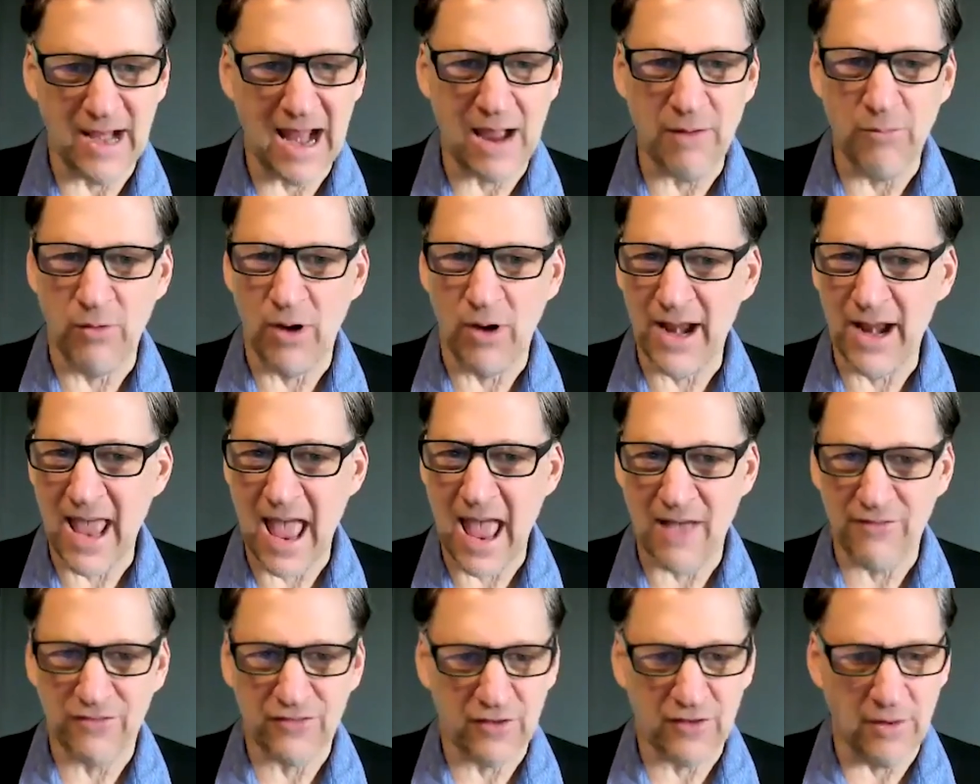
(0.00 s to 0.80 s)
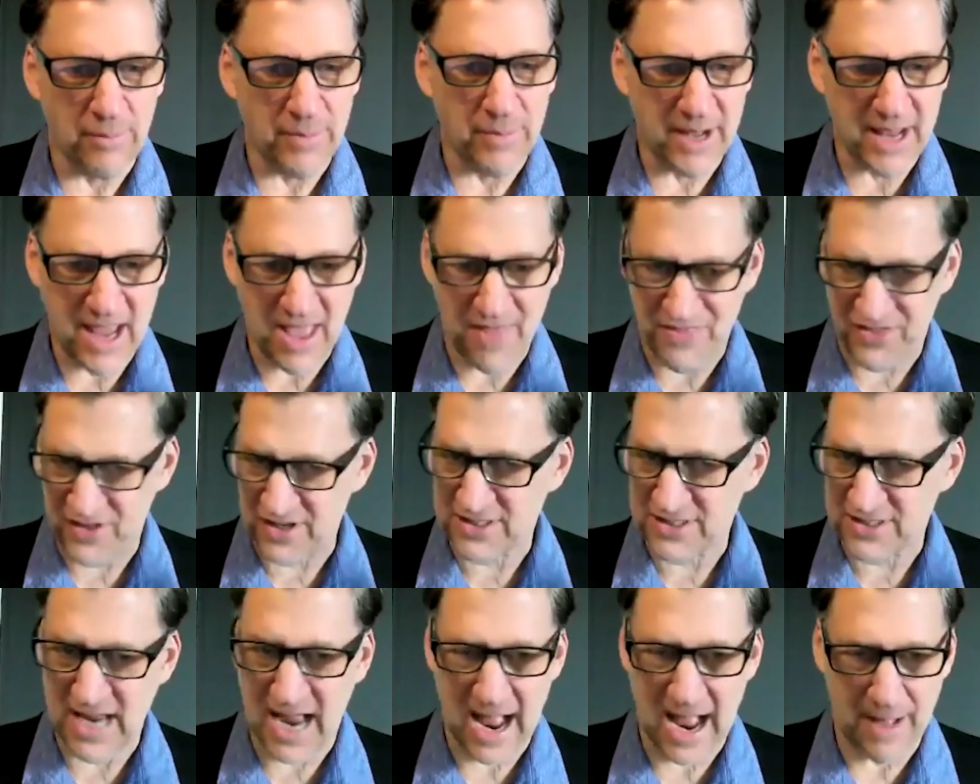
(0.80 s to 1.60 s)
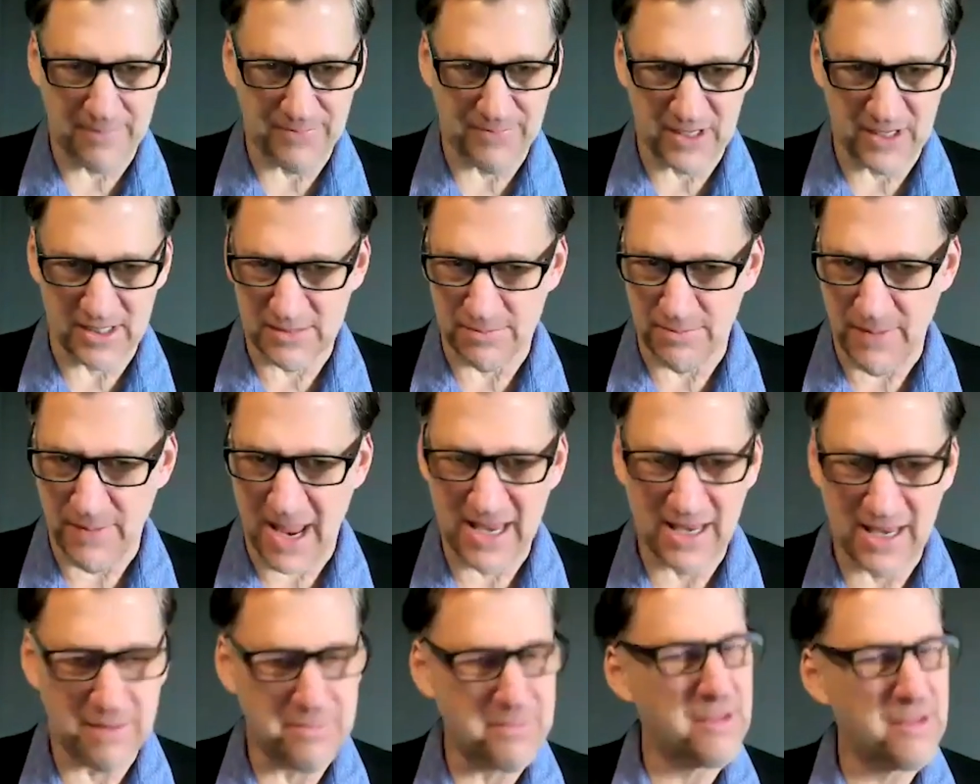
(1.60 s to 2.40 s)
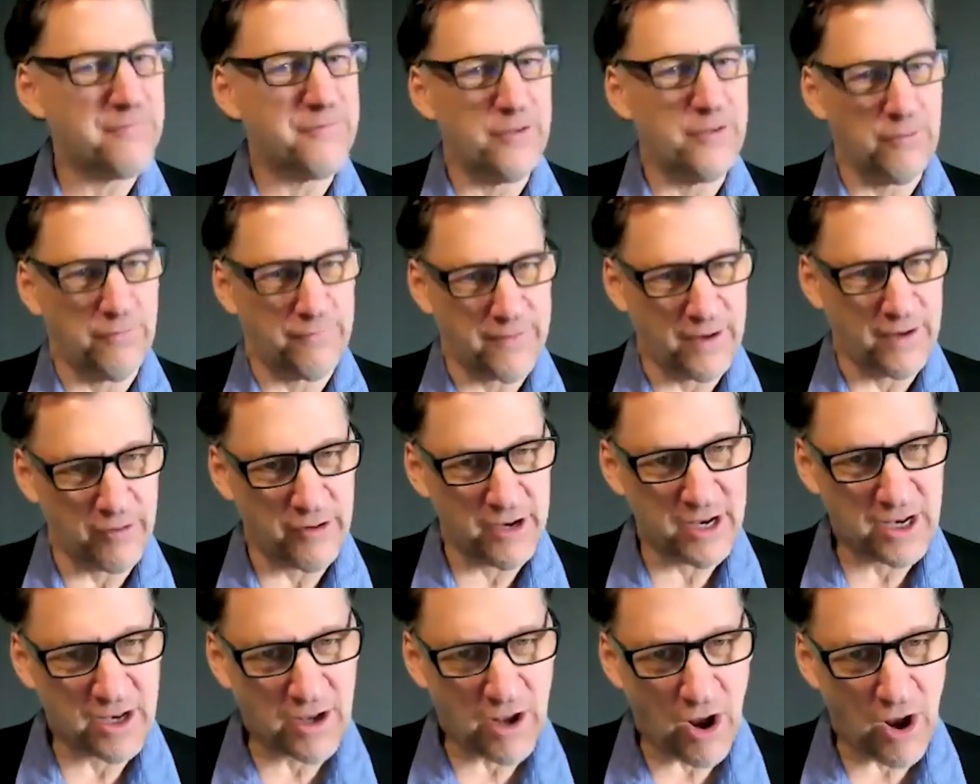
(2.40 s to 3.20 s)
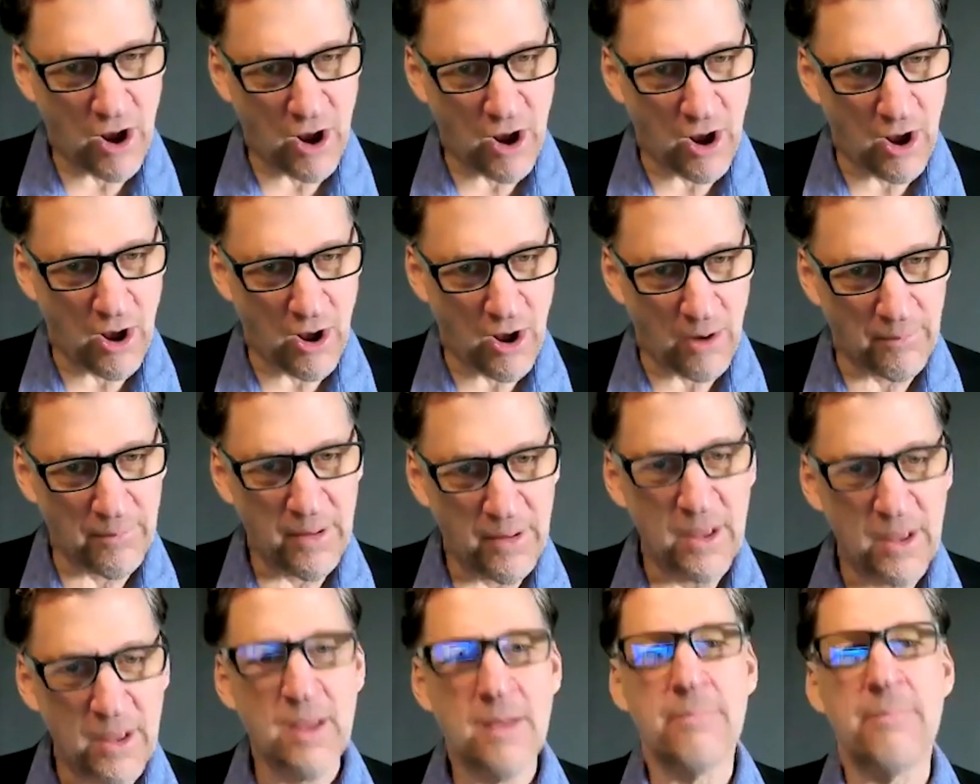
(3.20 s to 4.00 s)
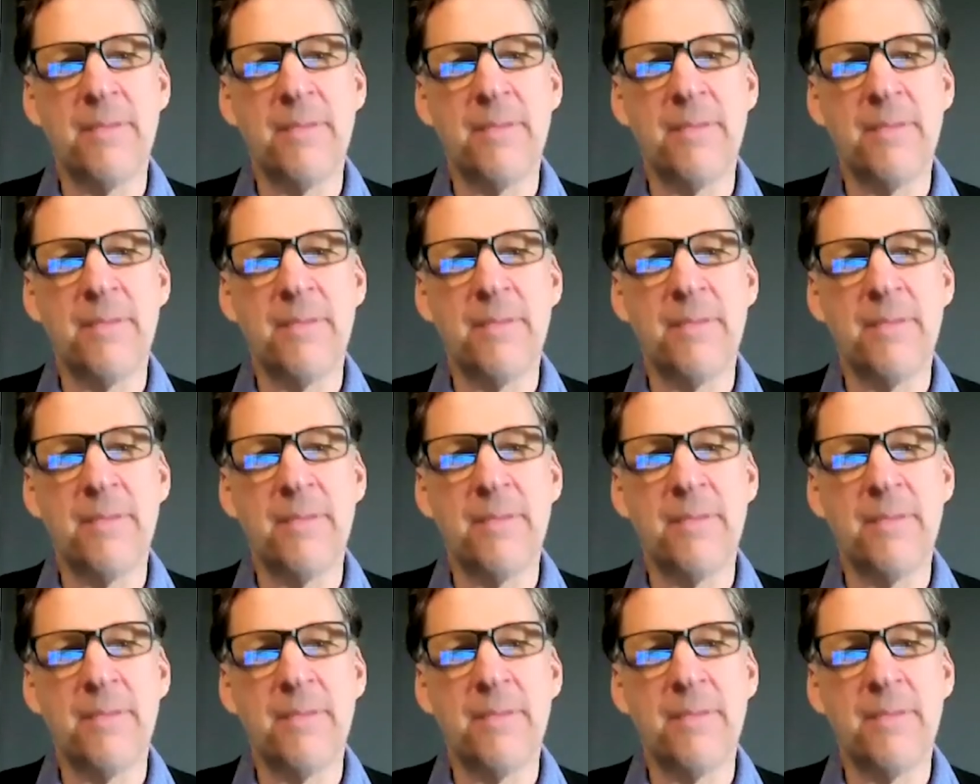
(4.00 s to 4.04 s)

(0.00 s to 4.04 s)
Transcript: I want to have somebody at the top that's making me feel very calm,